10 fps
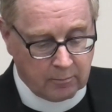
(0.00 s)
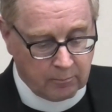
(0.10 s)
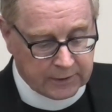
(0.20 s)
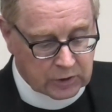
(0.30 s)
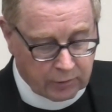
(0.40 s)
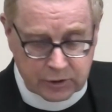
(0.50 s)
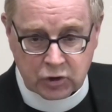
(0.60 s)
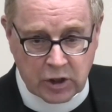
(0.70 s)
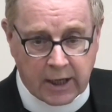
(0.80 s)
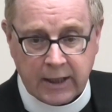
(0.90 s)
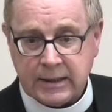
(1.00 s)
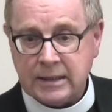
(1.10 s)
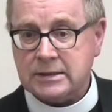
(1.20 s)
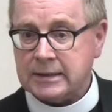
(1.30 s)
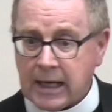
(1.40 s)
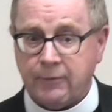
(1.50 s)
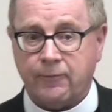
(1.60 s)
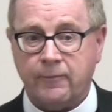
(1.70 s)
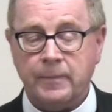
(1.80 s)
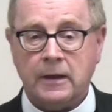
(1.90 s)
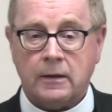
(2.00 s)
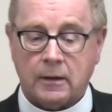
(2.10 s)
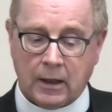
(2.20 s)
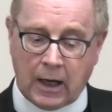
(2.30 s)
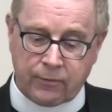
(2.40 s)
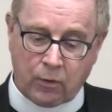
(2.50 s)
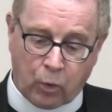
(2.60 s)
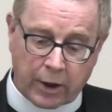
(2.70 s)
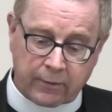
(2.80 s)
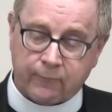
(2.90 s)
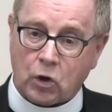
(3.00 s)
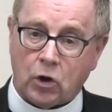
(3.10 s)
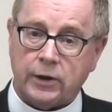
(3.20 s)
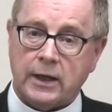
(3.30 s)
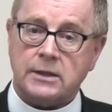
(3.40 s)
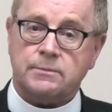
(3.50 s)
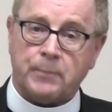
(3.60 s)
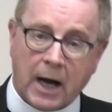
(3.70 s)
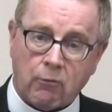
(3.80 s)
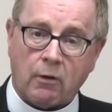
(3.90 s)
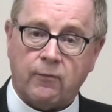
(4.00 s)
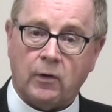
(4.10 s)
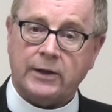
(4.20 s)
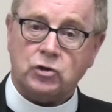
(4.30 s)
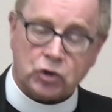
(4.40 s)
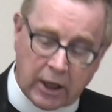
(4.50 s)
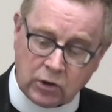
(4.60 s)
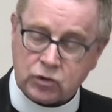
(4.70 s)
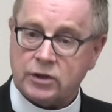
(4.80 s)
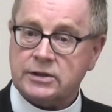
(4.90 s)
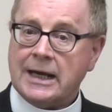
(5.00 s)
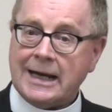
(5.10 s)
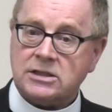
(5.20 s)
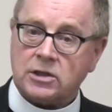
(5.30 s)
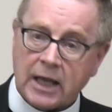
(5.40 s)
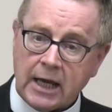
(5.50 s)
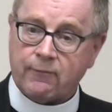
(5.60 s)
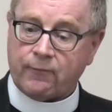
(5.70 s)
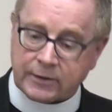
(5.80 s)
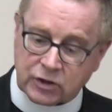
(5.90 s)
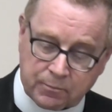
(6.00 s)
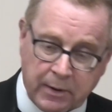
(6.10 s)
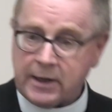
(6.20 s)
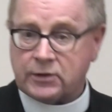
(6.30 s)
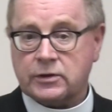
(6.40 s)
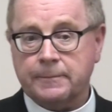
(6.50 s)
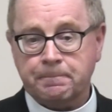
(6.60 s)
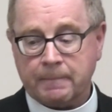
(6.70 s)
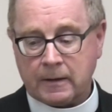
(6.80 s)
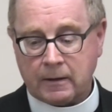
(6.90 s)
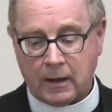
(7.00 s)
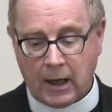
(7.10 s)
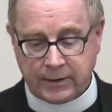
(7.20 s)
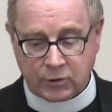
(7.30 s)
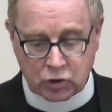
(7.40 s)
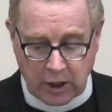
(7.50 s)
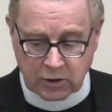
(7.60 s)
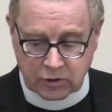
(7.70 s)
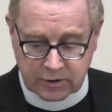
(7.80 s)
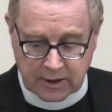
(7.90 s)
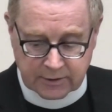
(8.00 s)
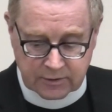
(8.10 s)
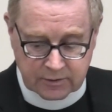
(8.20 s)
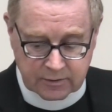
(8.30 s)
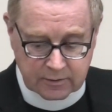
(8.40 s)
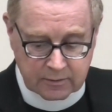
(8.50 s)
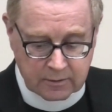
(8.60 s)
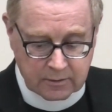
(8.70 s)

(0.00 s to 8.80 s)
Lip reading: But Christianity is life. And the word of God is powerful. It changes. It's life. It's spirit. And it changes us.